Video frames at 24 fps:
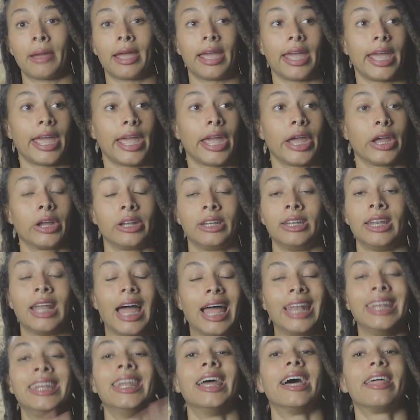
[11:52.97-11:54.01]
My hair,
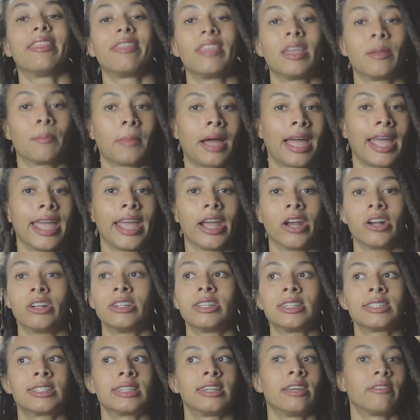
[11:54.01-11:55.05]
nothing. My hair
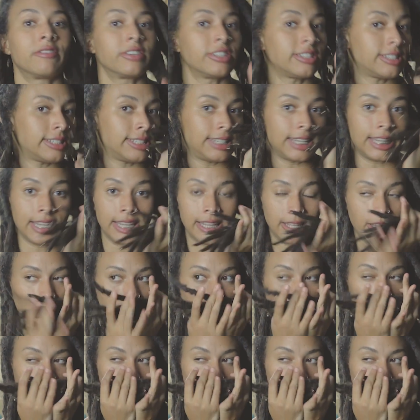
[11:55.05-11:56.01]
doesn't ever stink.